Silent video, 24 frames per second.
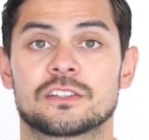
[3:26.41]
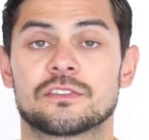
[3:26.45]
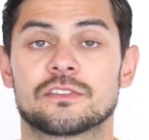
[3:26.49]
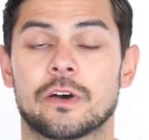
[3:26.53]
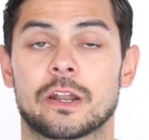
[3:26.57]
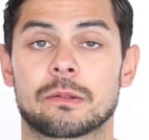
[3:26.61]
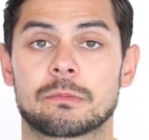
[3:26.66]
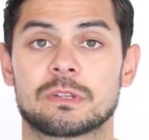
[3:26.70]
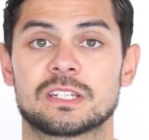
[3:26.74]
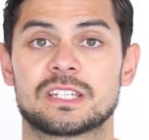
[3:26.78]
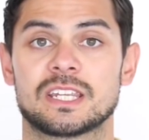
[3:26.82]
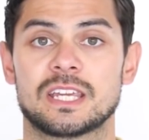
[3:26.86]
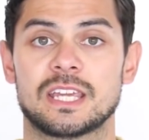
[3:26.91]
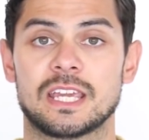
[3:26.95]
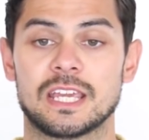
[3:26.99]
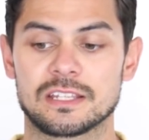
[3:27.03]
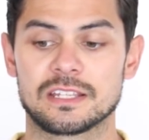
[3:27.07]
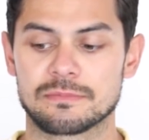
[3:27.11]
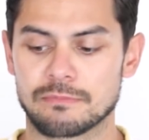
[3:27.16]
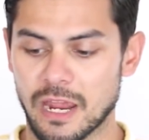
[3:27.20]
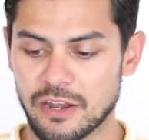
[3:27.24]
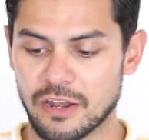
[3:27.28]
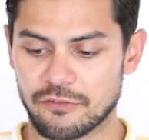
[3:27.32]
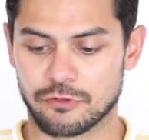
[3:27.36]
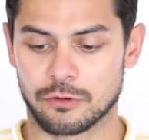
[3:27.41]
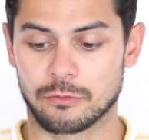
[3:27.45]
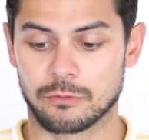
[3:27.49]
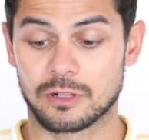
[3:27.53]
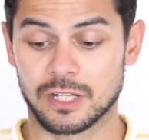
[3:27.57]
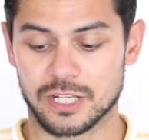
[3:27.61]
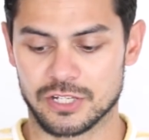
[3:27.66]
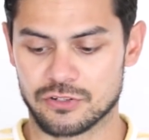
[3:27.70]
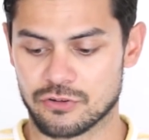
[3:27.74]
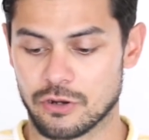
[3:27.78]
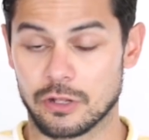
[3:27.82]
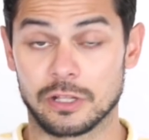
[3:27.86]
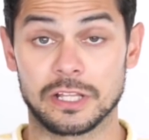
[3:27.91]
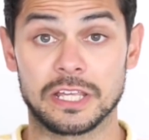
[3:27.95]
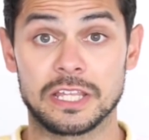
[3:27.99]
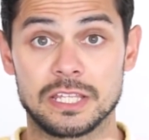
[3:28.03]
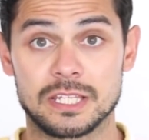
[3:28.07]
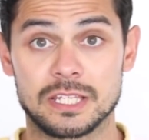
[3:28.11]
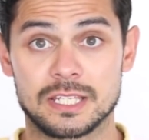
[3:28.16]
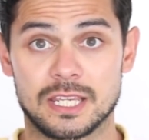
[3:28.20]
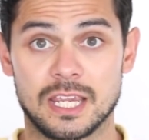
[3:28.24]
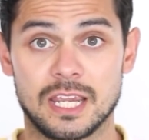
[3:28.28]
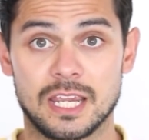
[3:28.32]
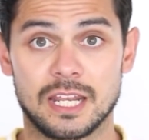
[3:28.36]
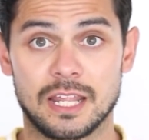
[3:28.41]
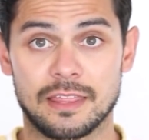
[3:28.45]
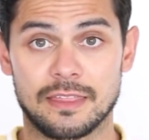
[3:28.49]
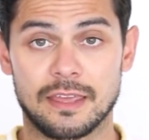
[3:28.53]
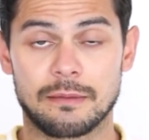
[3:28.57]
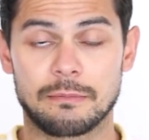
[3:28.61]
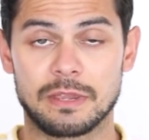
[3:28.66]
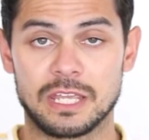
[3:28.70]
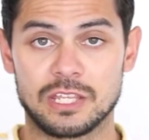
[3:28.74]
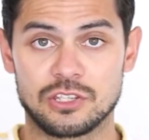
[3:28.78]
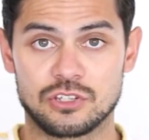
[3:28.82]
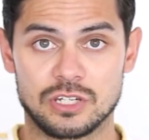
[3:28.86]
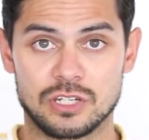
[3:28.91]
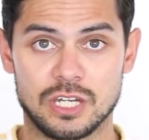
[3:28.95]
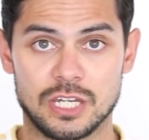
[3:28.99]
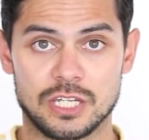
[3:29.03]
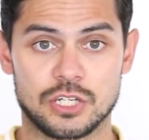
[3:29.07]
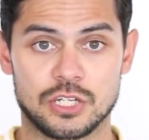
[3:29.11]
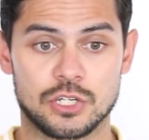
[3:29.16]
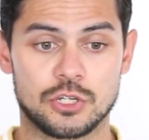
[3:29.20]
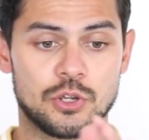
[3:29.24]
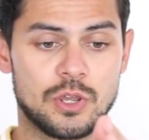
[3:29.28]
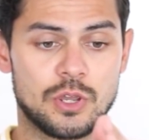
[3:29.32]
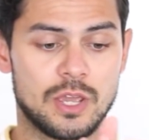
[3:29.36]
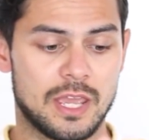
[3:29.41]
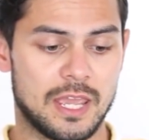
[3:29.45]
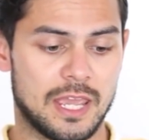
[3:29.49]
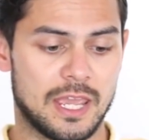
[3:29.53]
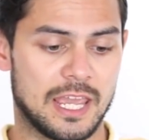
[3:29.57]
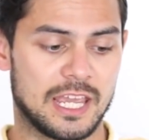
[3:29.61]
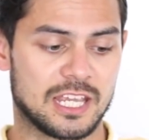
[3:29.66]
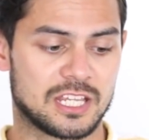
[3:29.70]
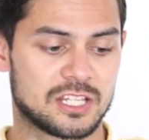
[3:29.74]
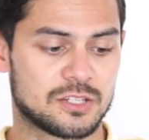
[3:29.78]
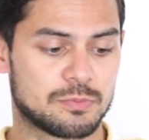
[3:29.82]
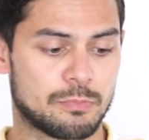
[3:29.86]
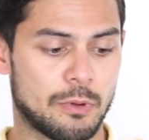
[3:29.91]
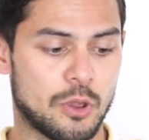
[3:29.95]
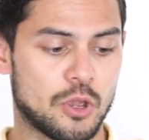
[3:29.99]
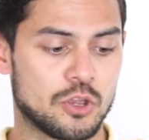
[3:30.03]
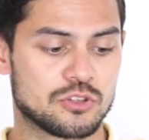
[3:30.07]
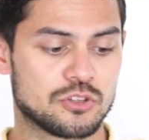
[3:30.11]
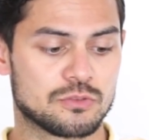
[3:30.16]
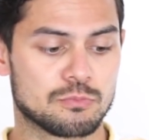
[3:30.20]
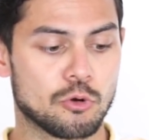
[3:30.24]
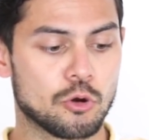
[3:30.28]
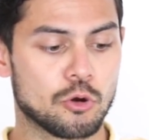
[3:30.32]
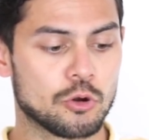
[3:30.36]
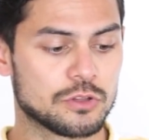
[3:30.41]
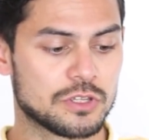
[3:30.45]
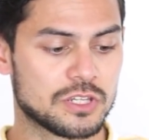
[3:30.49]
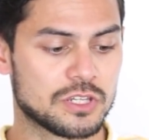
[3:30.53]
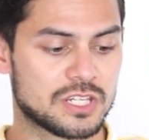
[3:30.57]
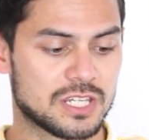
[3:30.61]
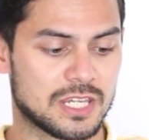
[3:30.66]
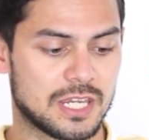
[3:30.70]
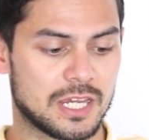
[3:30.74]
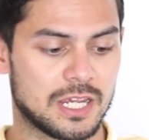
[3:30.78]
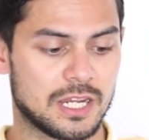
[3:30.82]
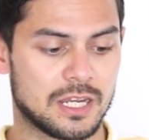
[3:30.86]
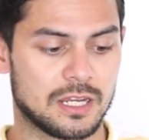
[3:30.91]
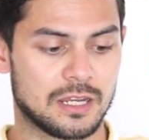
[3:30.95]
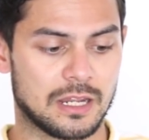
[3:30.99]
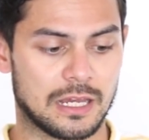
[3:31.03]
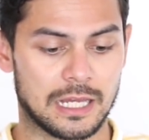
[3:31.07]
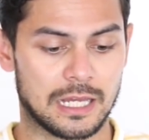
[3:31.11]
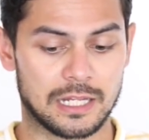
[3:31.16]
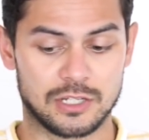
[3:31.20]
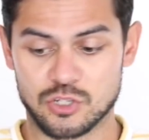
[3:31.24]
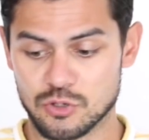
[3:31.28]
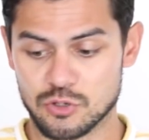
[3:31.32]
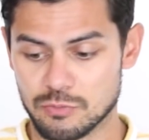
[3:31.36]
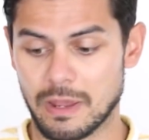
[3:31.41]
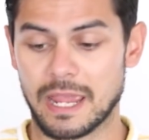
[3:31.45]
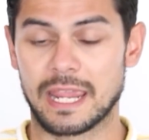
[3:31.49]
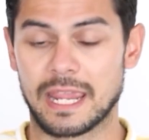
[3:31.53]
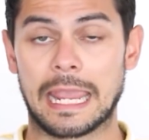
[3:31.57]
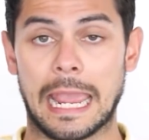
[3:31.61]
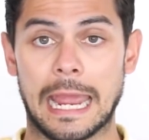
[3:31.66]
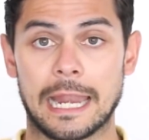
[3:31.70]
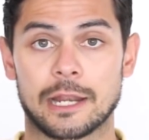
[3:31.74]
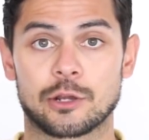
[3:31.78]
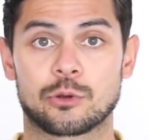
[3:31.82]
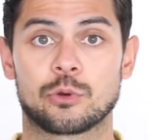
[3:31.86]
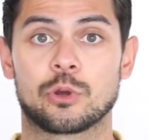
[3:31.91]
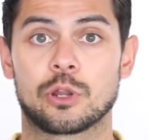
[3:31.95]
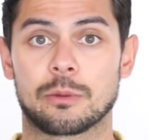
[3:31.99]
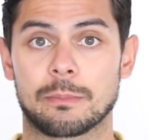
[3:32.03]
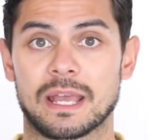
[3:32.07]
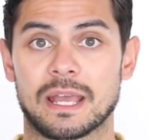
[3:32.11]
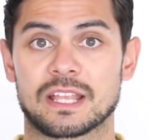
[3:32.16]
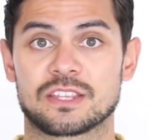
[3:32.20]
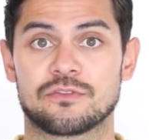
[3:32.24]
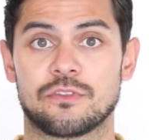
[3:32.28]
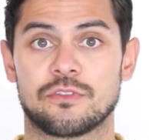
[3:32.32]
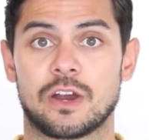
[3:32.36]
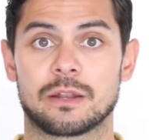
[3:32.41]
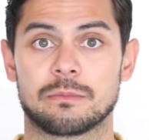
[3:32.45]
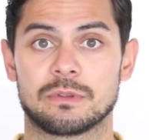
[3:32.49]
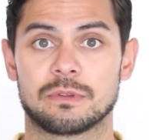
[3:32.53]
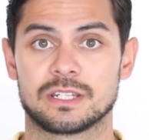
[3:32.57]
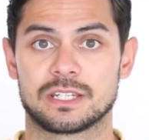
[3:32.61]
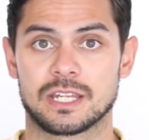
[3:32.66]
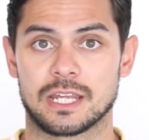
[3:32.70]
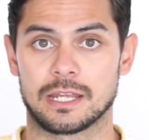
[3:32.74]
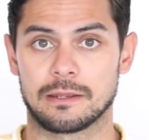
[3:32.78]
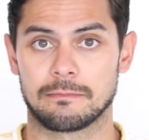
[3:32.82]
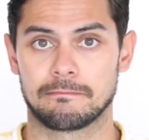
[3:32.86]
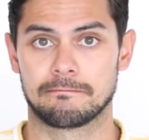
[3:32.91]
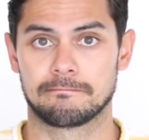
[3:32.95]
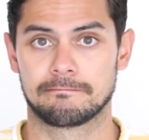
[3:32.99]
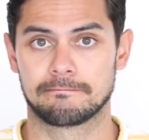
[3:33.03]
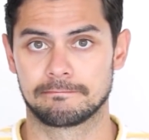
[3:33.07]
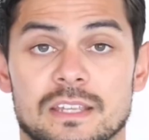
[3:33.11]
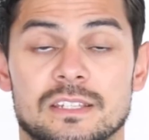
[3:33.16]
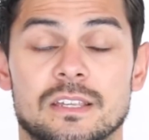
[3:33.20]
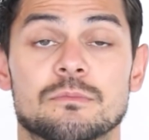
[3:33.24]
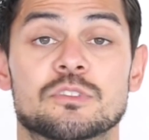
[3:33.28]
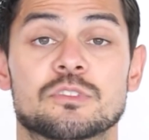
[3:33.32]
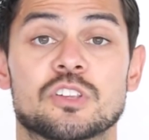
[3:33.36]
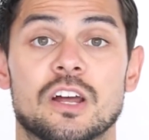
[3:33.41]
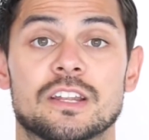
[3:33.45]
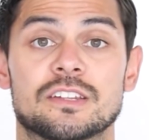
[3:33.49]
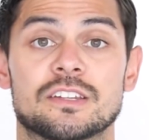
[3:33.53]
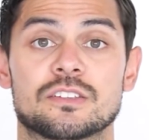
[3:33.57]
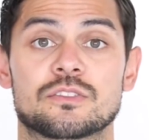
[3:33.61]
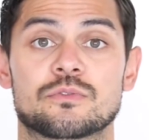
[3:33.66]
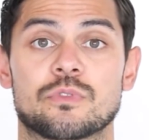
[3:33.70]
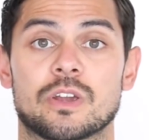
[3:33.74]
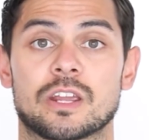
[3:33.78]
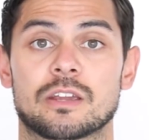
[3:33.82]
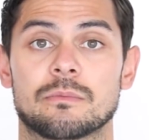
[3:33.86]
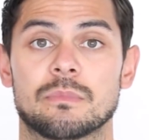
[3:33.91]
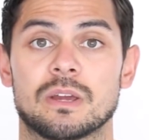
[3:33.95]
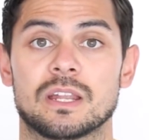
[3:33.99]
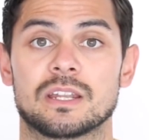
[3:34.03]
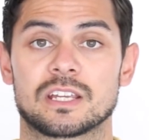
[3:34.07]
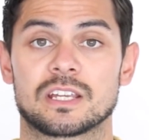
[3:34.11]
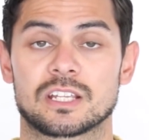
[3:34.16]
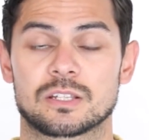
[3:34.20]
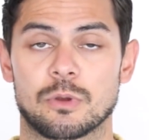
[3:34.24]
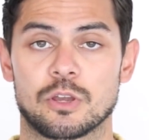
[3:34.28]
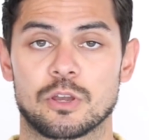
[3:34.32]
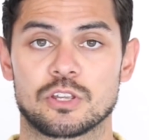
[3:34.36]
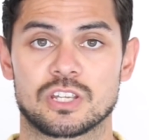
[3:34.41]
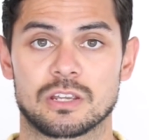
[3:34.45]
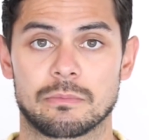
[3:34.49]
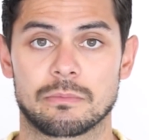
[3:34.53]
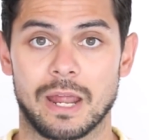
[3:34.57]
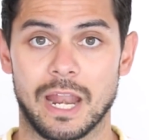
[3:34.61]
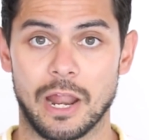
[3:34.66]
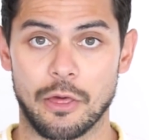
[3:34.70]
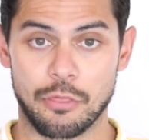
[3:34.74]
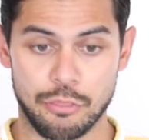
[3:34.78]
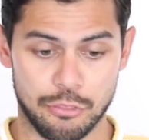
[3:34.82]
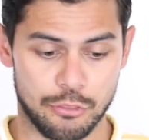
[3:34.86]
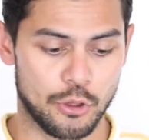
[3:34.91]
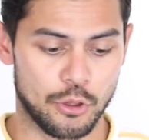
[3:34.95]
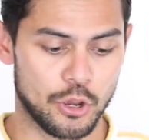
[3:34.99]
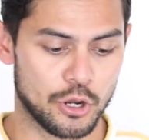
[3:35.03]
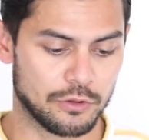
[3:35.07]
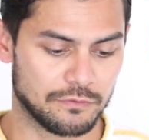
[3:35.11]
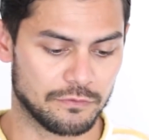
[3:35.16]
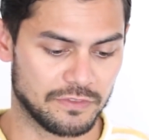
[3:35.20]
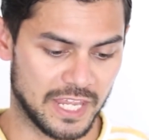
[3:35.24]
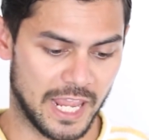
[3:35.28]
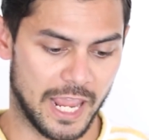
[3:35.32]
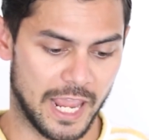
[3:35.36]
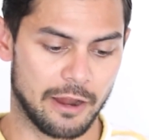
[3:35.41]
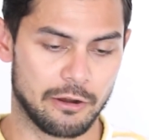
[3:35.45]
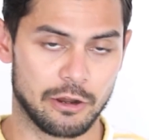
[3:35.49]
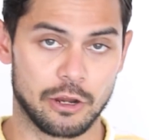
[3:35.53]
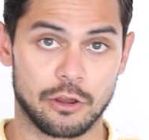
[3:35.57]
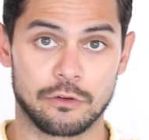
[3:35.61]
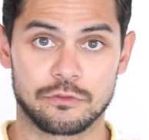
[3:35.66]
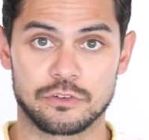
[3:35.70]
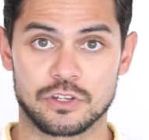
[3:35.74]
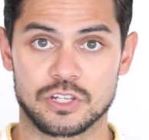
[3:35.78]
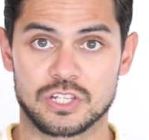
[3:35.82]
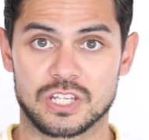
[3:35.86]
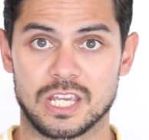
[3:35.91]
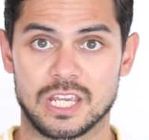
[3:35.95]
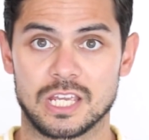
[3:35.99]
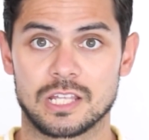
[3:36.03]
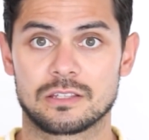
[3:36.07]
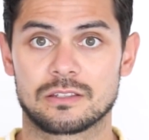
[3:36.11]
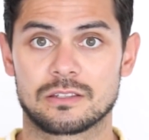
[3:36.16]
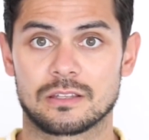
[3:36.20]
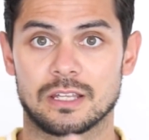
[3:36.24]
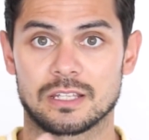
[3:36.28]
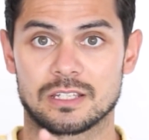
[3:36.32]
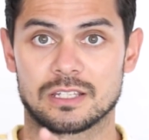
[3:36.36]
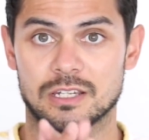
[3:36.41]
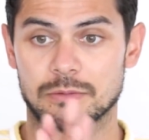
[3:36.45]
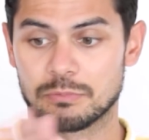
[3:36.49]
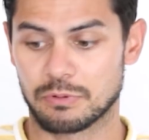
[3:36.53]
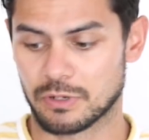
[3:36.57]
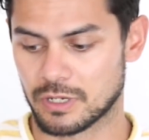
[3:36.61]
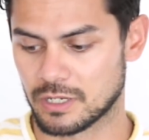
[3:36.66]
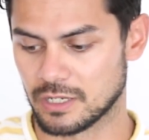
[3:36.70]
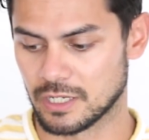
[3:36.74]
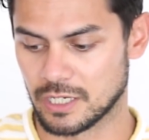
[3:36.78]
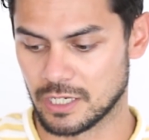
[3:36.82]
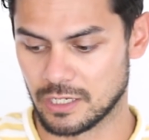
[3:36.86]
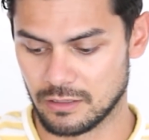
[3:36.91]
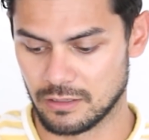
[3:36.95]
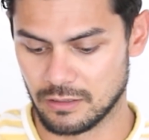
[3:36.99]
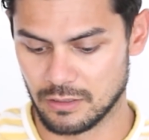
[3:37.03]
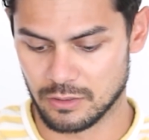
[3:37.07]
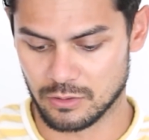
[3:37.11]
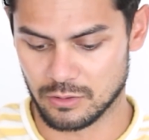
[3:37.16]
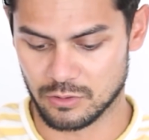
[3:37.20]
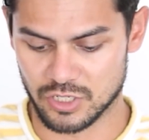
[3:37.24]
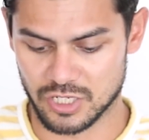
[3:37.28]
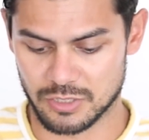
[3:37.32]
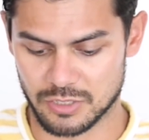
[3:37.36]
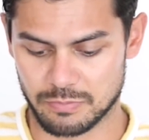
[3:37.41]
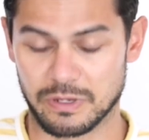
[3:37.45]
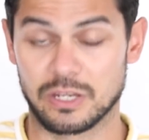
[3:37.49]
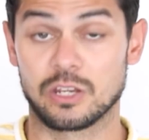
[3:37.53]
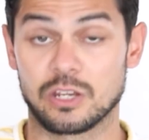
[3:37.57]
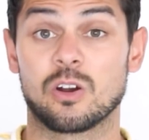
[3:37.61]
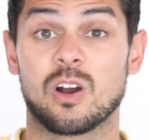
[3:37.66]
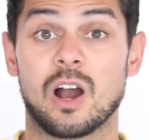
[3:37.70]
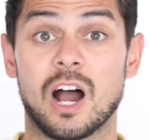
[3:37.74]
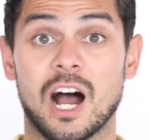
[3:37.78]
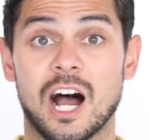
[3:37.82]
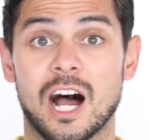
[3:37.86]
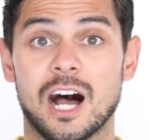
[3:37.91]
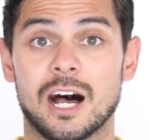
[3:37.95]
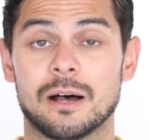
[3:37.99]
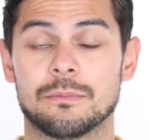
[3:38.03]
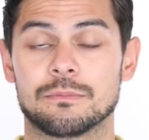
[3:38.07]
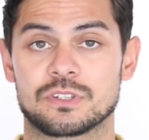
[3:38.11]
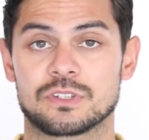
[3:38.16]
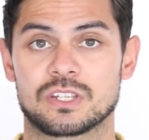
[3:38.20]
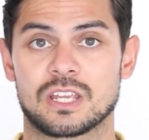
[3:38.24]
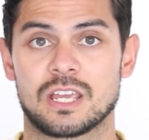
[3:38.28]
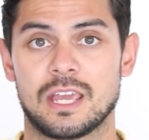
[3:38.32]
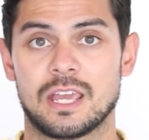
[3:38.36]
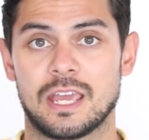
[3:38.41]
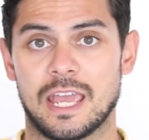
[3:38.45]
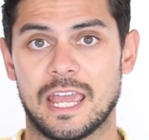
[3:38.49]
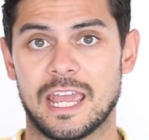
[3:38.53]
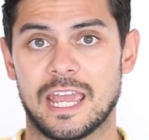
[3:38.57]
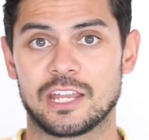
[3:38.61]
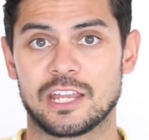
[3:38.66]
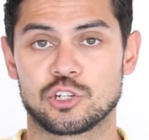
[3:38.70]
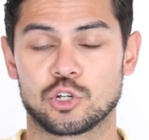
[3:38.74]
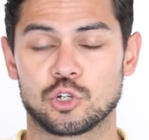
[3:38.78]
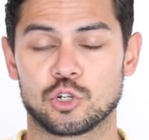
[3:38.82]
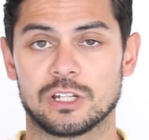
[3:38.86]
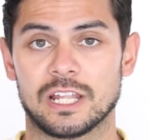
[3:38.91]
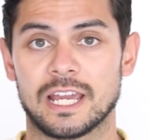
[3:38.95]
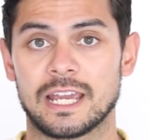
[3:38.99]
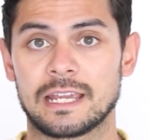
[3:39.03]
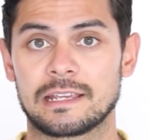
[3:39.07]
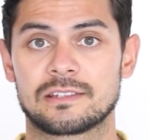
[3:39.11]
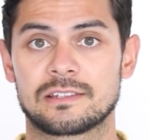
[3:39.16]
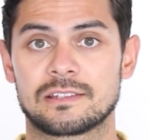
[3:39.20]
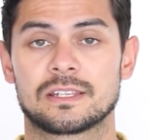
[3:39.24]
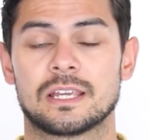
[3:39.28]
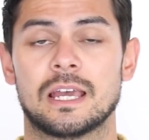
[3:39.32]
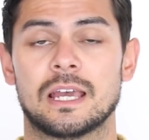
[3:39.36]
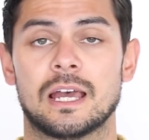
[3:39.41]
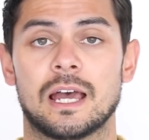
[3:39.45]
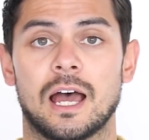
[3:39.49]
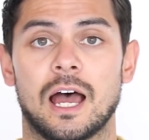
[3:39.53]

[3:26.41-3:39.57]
So vitamin D is made from cholesterol in the skin and that means you need to expose more of the skin uh, to make adequate amounts of vitamin D. Some scientists recommend exposing about a third of the area of your skin, so that's typically could just be your arms and your legs.